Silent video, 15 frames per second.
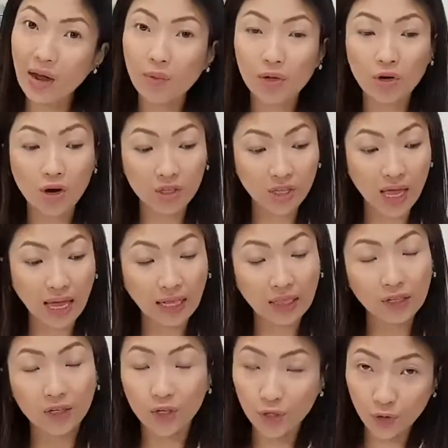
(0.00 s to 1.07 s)
I will contact
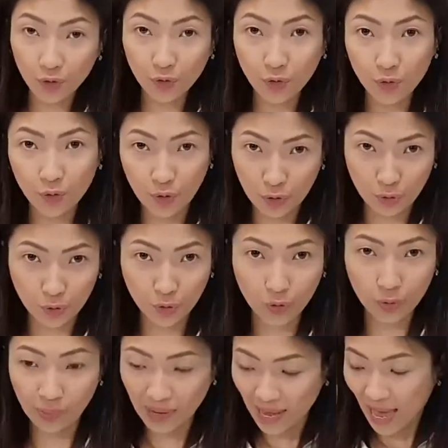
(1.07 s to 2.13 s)
you through
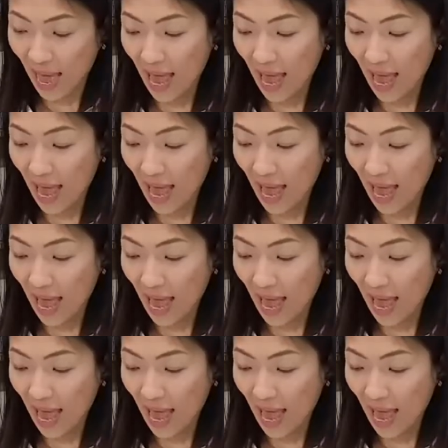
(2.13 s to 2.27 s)
YouTube,